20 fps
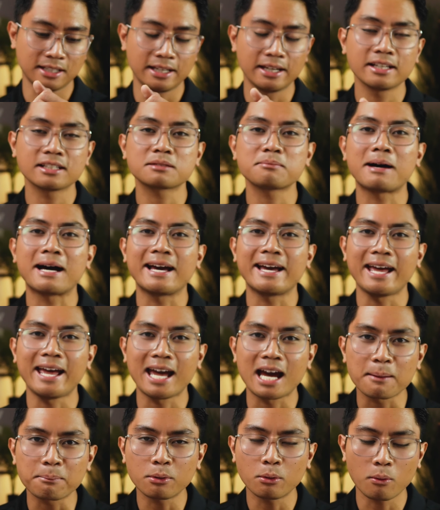It is my
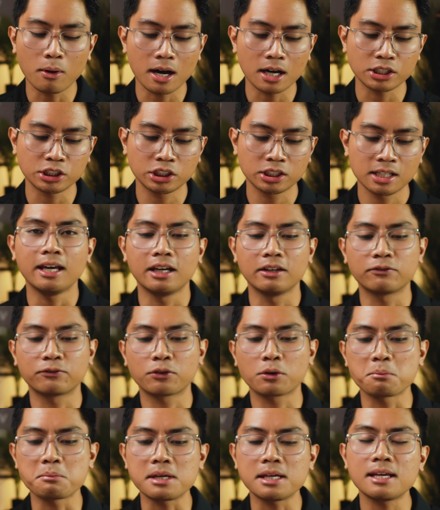Apple Watch, and
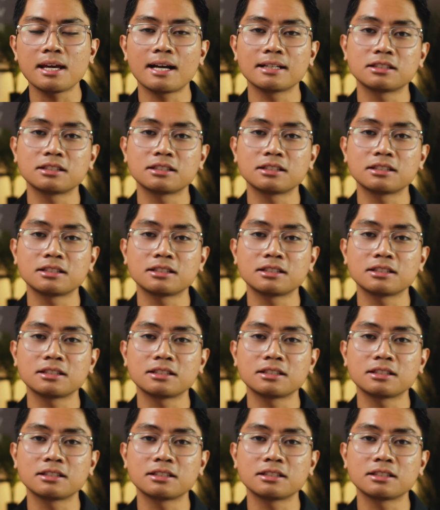for me